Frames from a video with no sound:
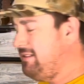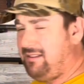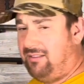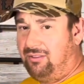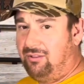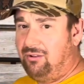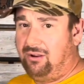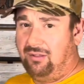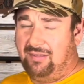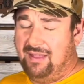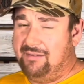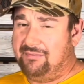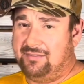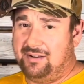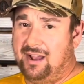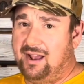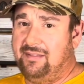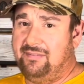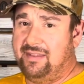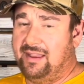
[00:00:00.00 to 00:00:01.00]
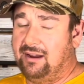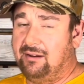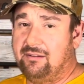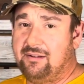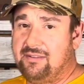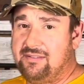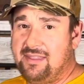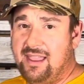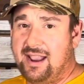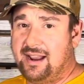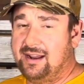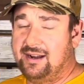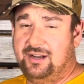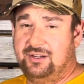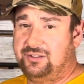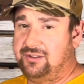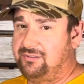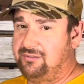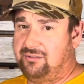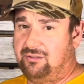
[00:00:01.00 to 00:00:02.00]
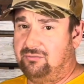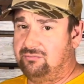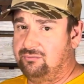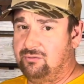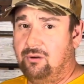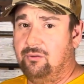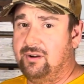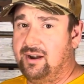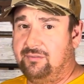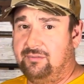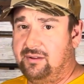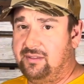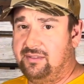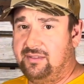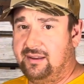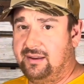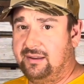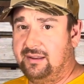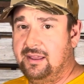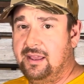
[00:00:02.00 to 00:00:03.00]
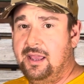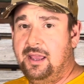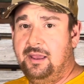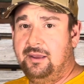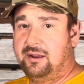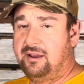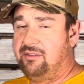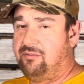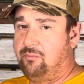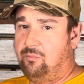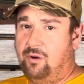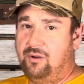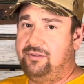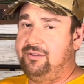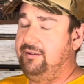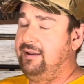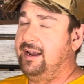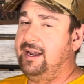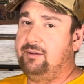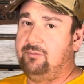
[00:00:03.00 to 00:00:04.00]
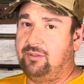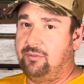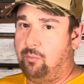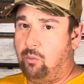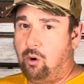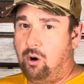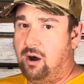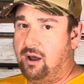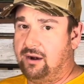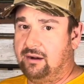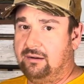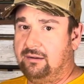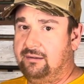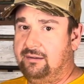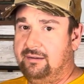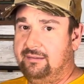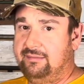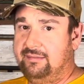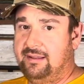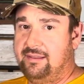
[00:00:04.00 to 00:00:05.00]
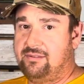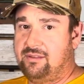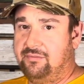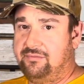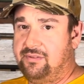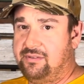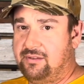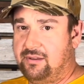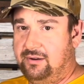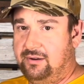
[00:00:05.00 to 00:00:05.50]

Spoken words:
a little left on there, it's not going to just corrode everything. Because once you hit it with water, that stuff is